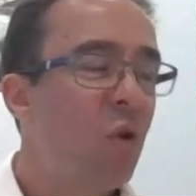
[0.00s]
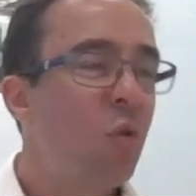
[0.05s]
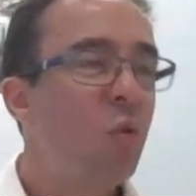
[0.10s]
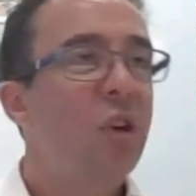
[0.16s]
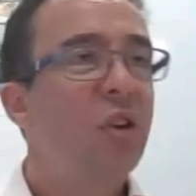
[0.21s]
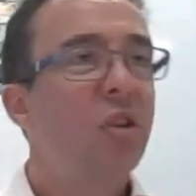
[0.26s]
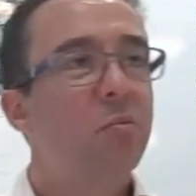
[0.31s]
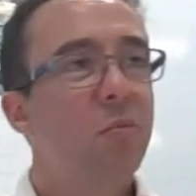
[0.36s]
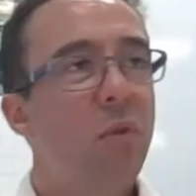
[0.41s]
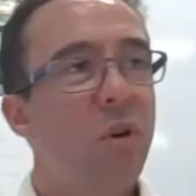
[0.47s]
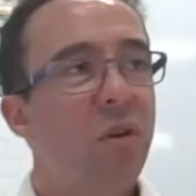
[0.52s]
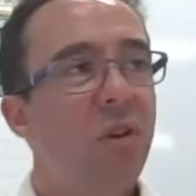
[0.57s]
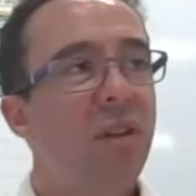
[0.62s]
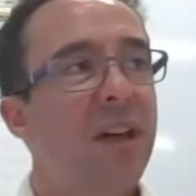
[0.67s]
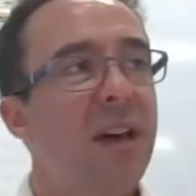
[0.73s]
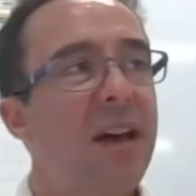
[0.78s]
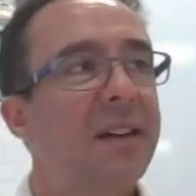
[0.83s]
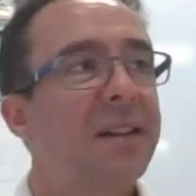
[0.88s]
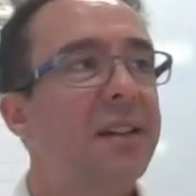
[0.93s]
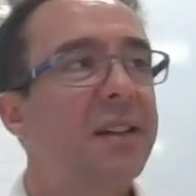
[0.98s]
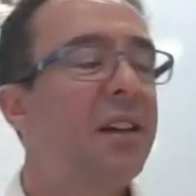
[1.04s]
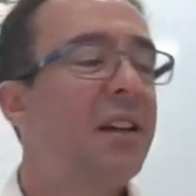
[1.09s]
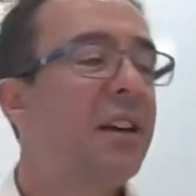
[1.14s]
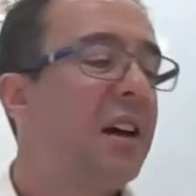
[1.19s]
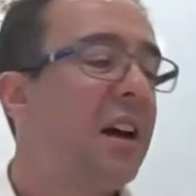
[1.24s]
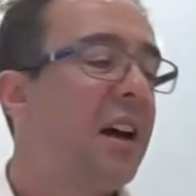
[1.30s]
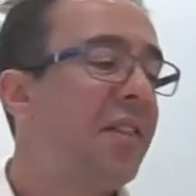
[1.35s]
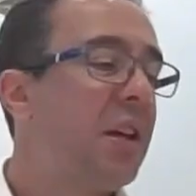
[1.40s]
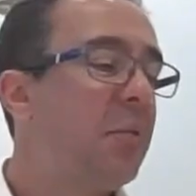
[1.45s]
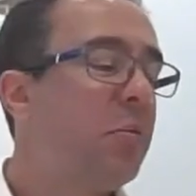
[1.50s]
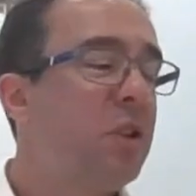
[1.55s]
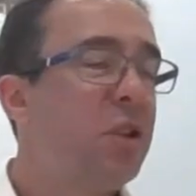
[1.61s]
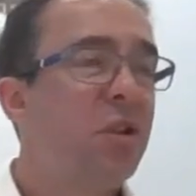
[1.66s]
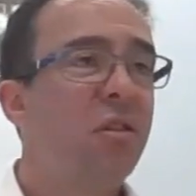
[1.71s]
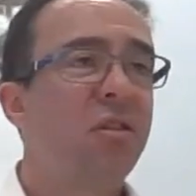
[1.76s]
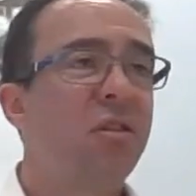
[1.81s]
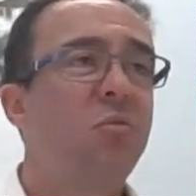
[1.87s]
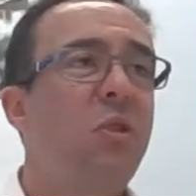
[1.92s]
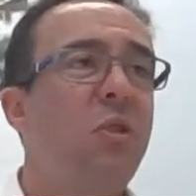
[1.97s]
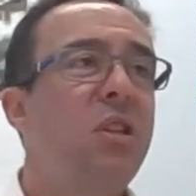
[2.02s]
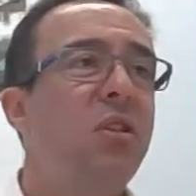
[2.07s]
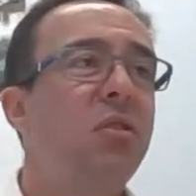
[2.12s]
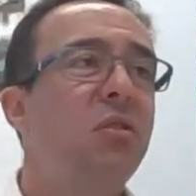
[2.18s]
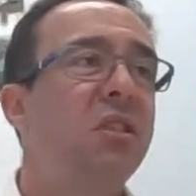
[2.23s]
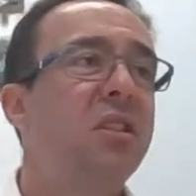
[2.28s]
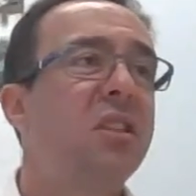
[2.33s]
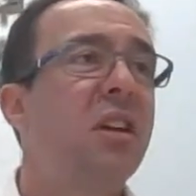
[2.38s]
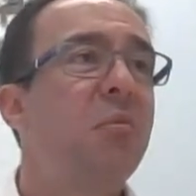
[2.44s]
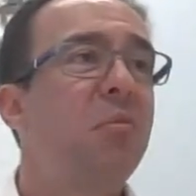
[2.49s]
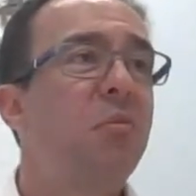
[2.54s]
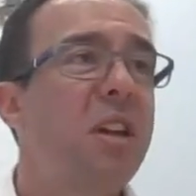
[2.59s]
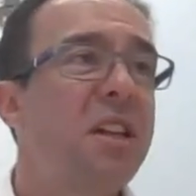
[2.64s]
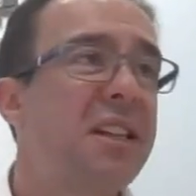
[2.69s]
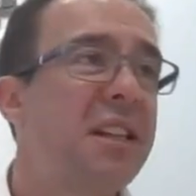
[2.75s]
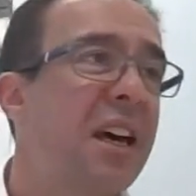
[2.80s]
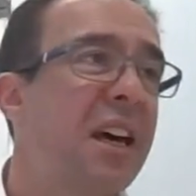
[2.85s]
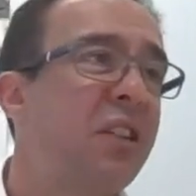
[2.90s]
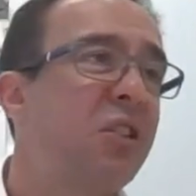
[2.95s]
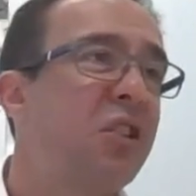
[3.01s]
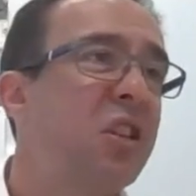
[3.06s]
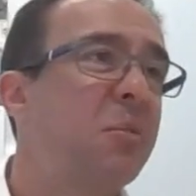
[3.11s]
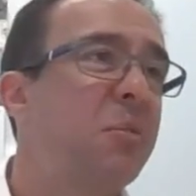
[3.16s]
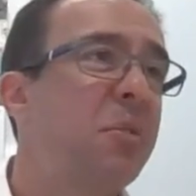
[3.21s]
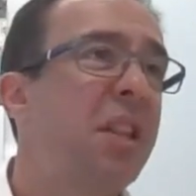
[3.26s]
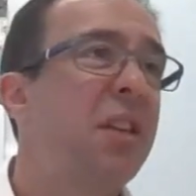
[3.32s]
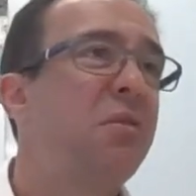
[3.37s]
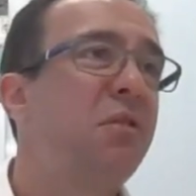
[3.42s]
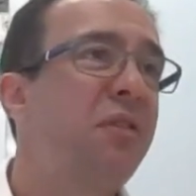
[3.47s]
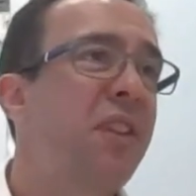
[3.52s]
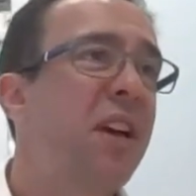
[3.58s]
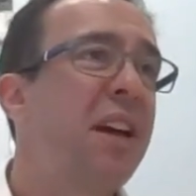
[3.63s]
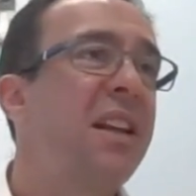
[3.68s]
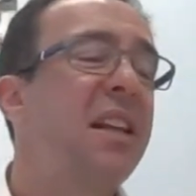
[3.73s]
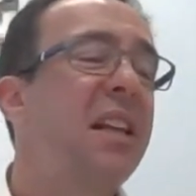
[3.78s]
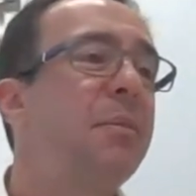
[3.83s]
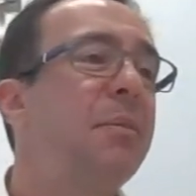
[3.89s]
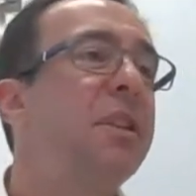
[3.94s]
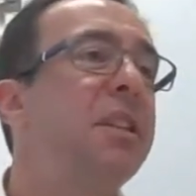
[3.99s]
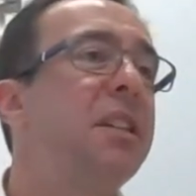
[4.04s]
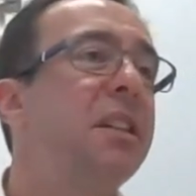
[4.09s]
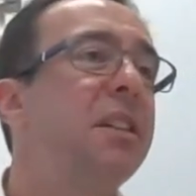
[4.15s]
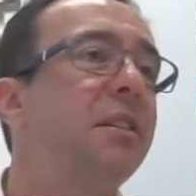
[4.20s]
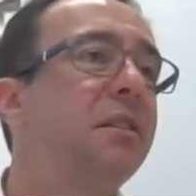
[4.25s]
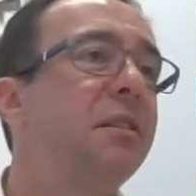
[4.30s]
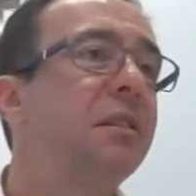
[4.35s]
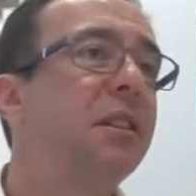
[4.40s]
We could model that. And then we took we took some rating actions, but they were fairly limited.